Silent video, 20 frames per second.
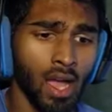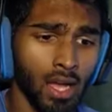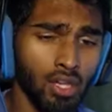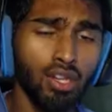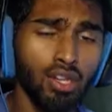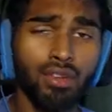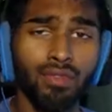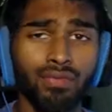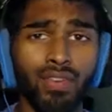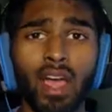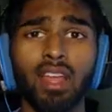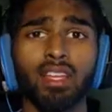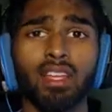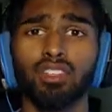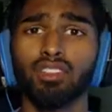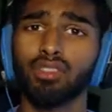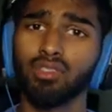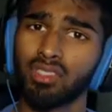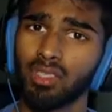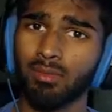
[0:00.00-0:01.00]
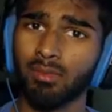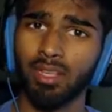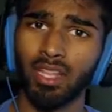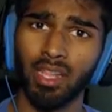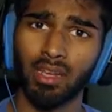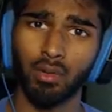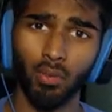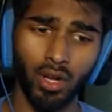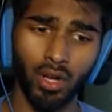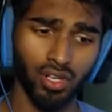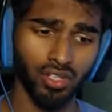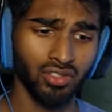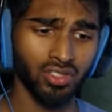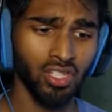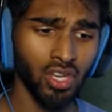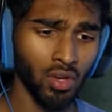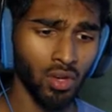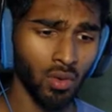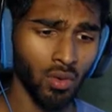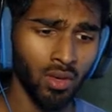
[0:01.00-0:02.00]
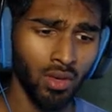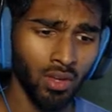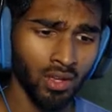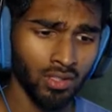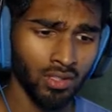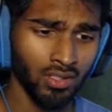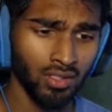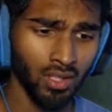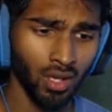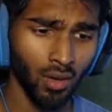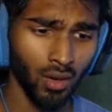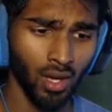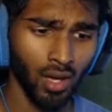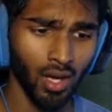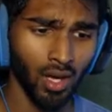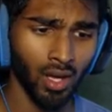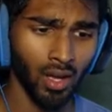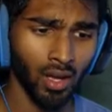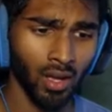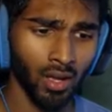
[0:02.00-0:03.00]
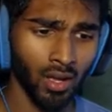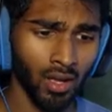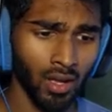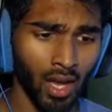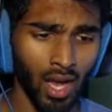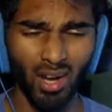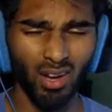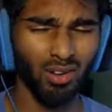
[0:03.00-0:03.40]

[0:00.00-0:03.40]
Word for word: I couldn't find a Dude Simulator one or two, so, uh, I